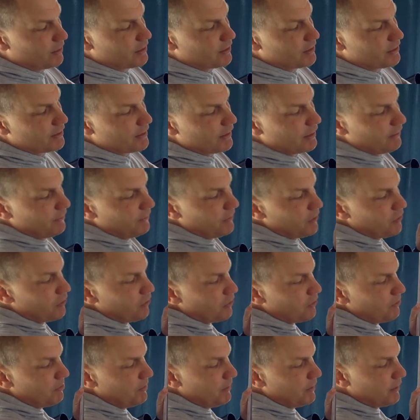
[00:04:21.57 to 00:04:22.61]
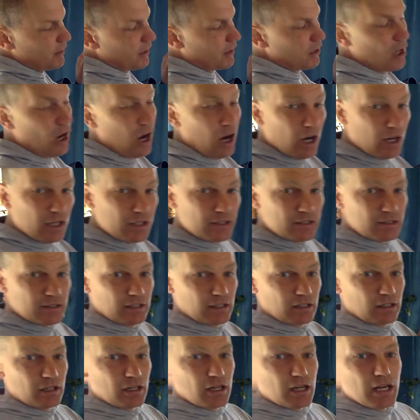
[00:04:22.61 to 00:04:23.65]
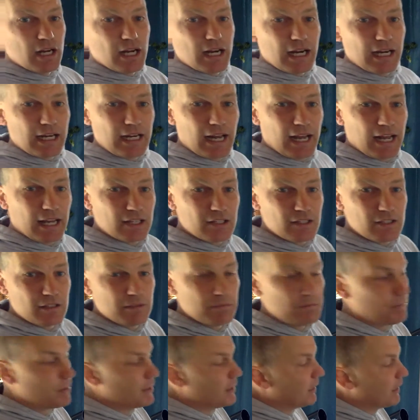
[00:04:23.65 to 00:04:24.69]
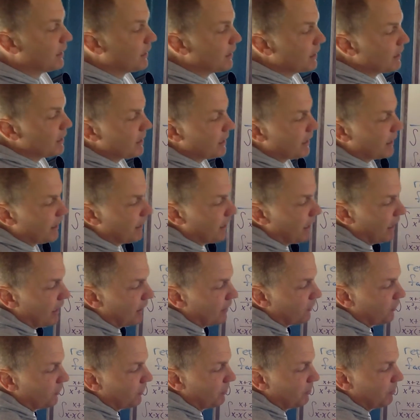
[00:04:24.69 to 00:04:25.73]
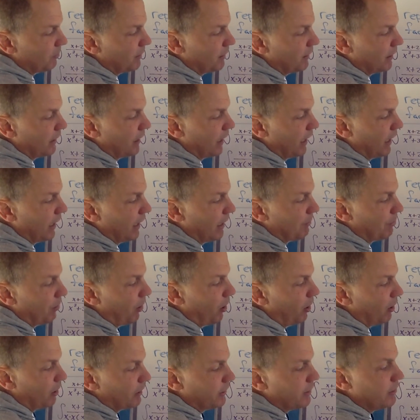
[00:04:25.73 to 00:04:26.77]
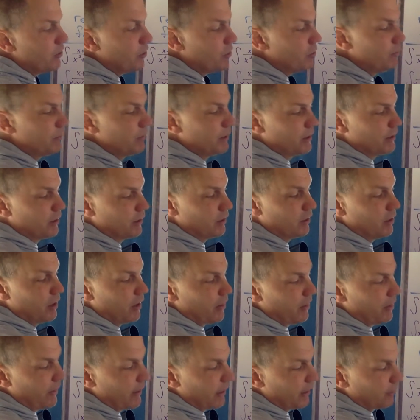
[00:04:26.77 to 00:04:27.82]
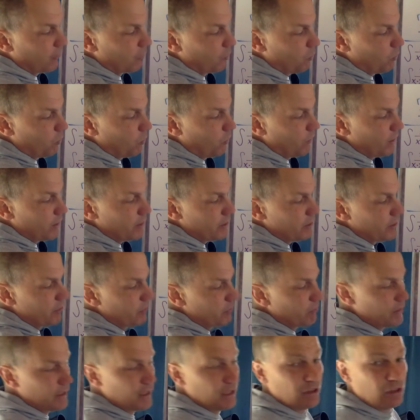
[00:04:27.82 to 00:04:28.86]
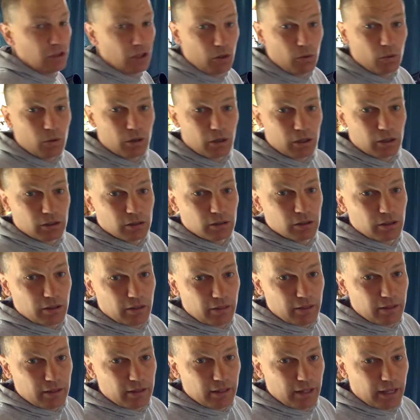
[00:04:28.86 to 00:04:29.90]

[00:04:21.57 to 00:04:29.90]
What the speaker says: instead of it just being a constant, it has to be a polynomial that's 1 degree lower than